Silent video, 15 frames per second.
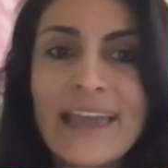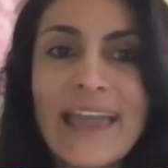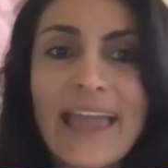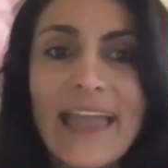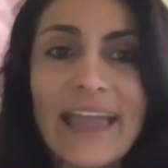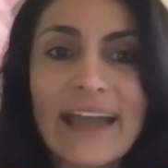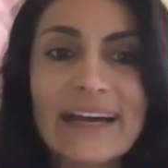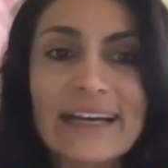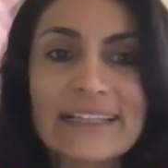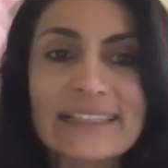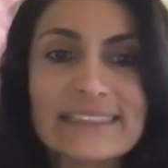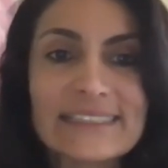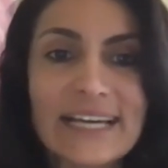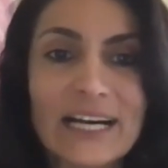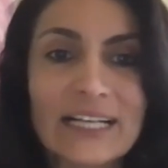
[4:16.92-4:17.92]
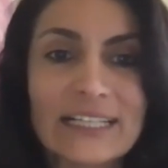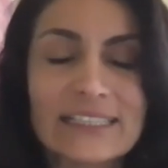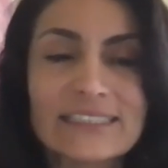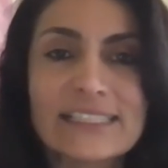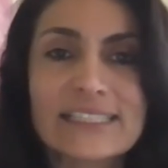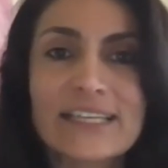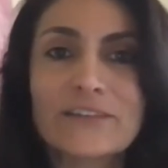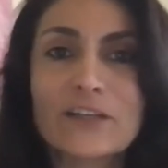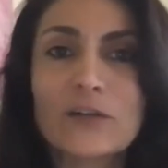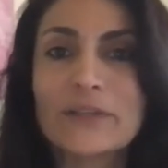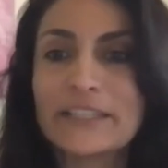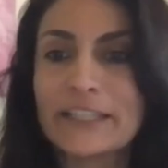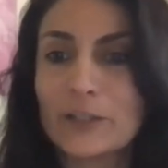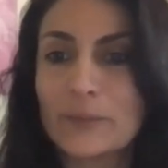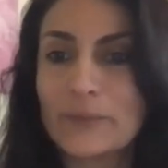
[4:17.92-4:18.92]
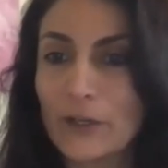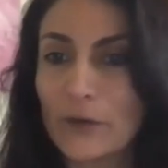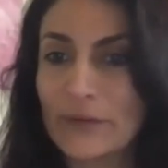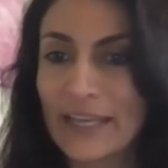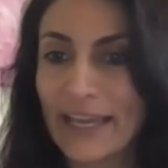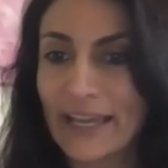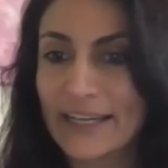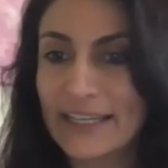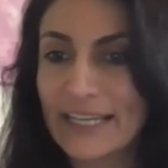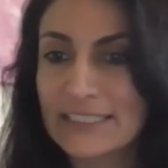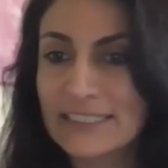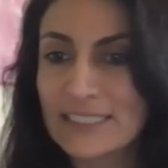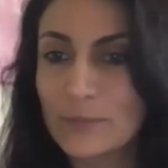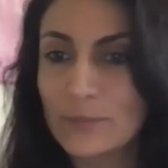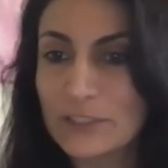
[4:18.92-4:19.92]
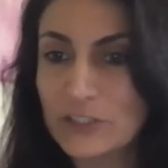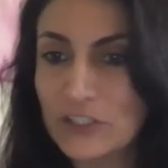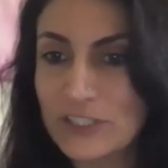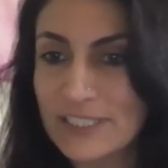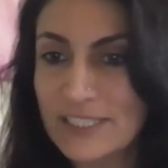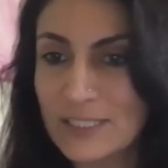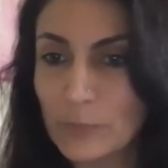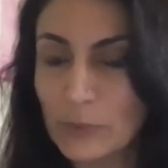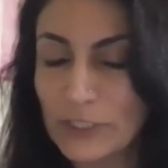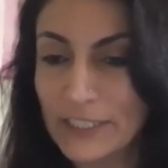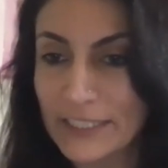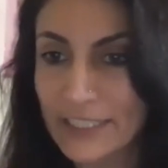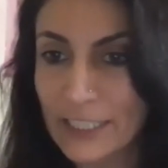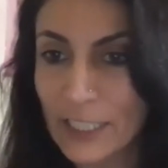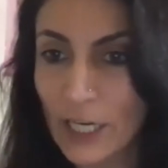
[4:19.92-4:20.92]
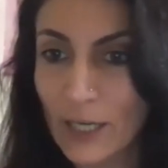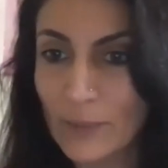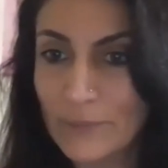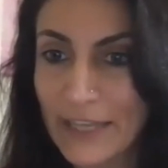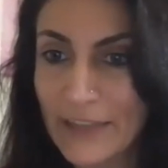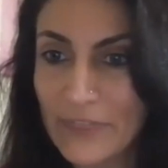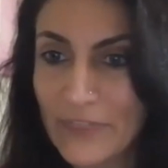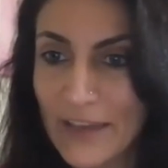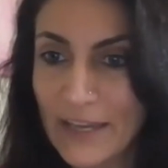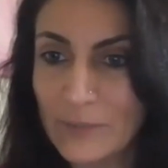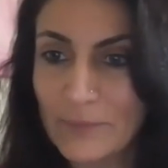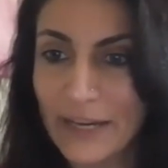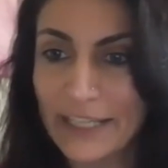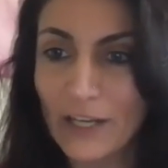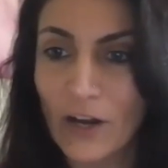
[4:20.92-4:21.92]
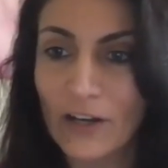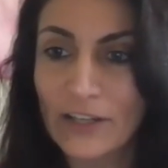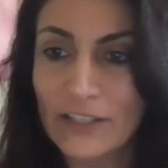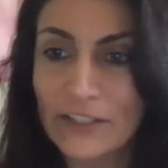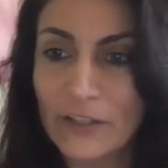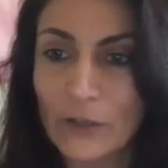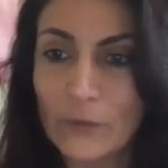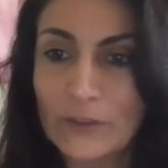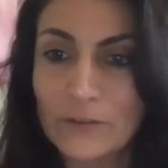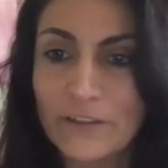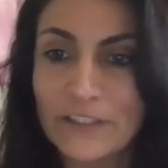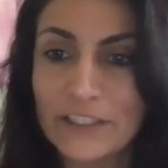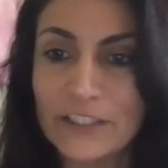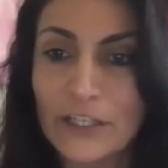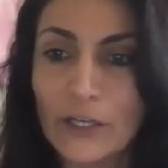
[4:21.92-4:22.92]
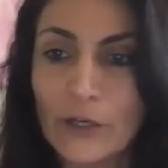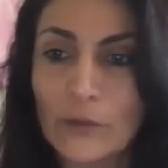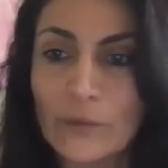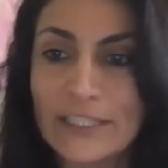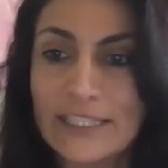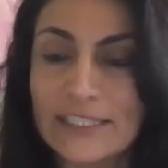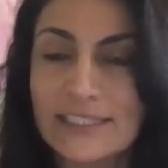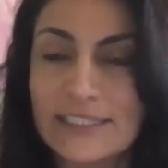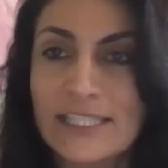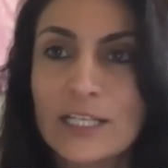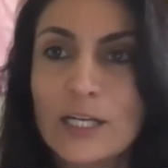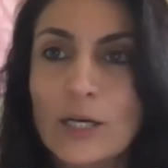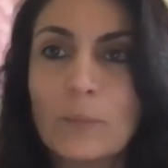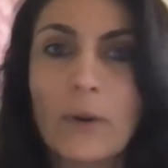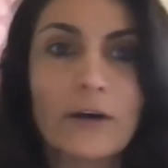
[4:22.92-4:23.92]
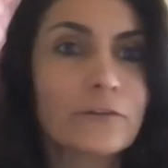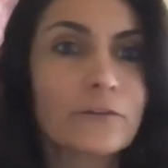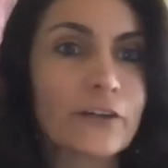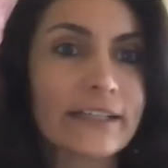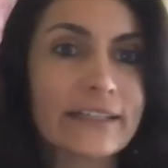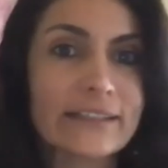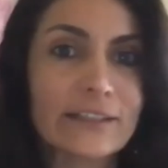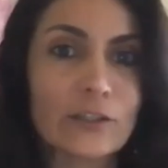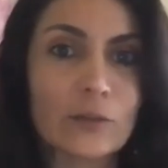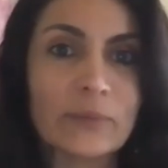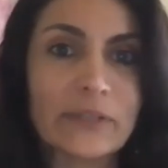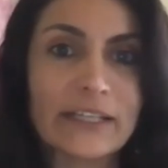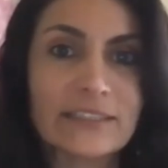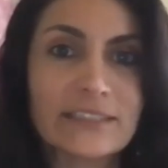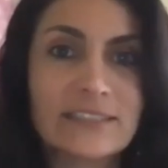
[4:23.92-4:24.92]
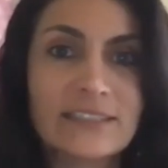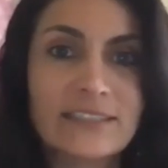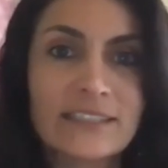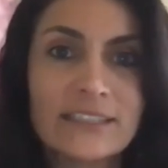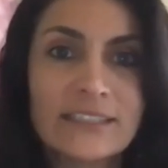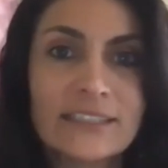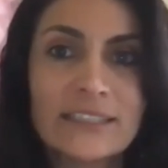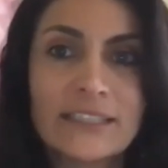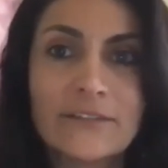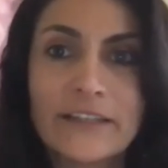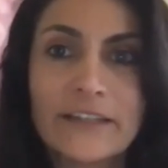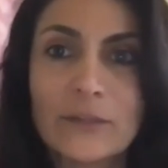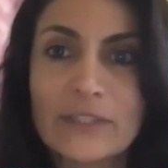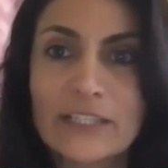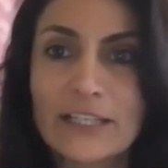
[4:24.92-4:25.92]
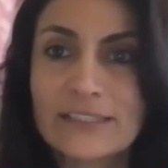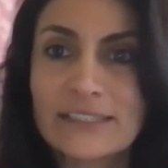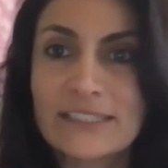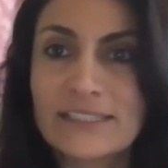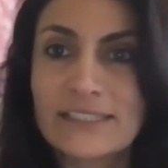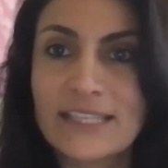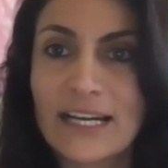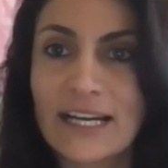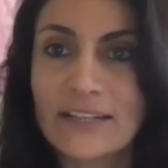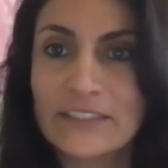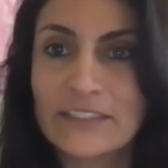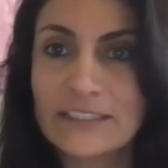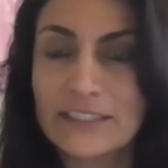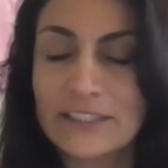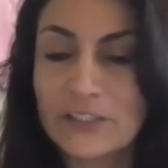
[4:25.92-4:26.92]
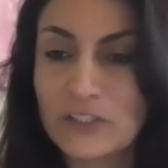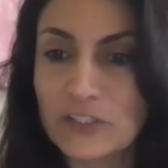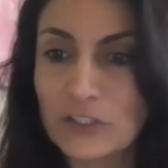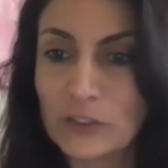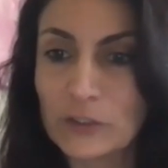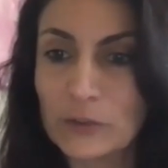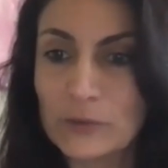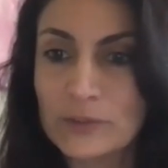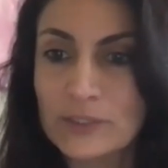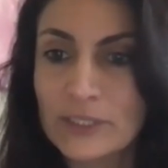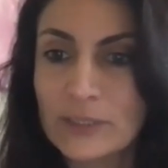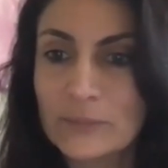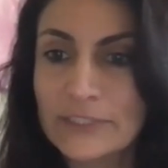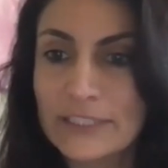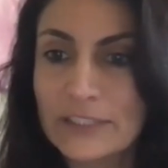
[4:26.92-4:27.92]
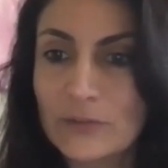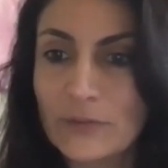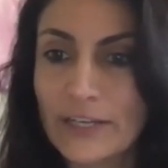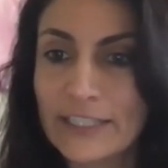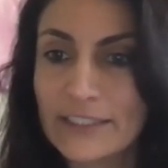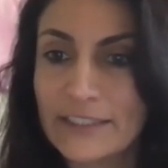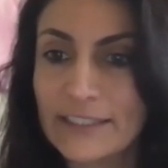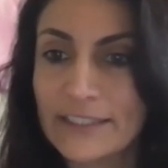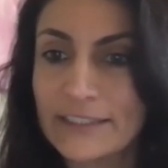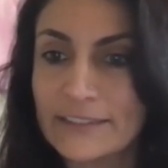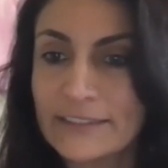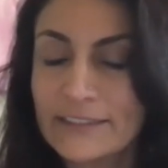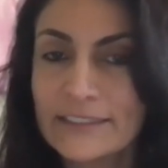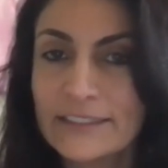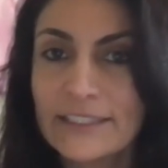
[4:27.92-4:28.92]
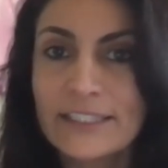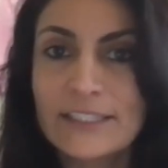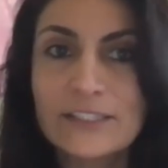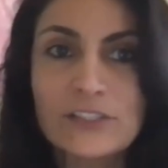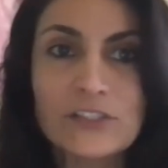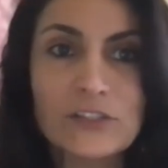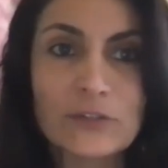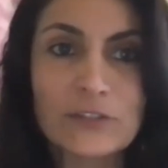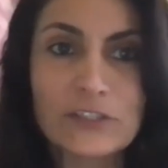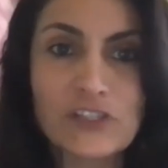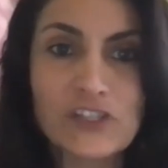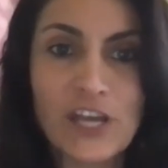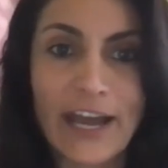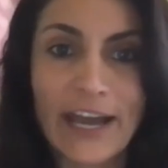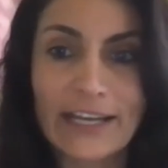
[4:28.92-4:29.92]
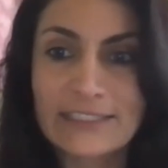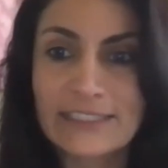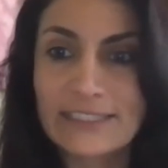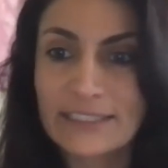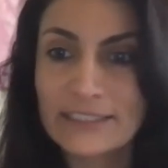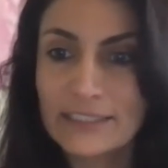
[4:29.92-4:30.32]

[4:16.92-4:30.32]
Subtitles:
And does everyone hear me okay? I had someone just put in a comment that my audio and video is buffering a little bit. If anyone else is having an issue, please write in to the chat.